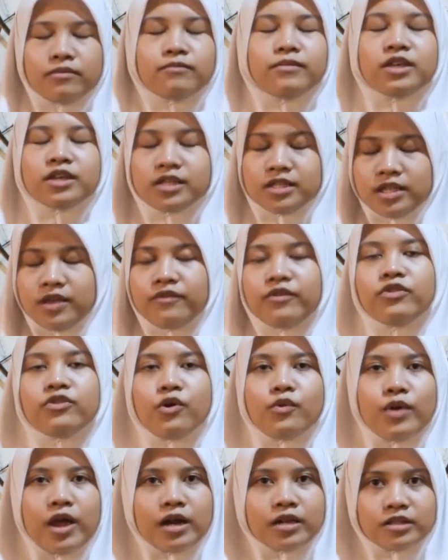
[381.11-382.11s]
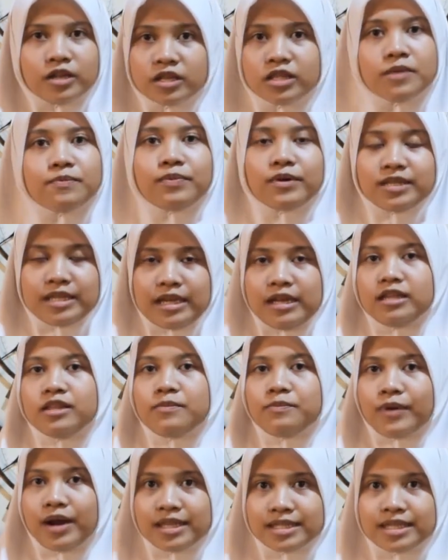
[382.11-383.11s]
because even though we are 30% in
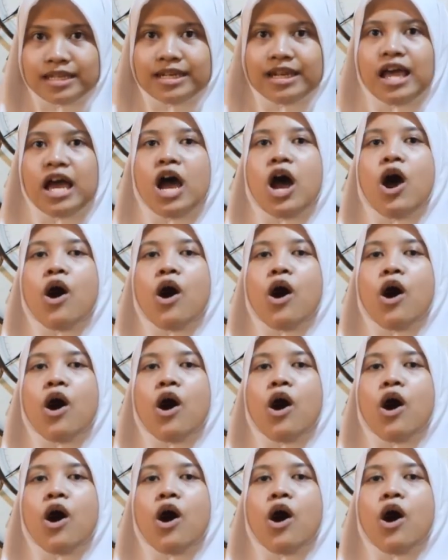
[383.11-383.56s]
the present,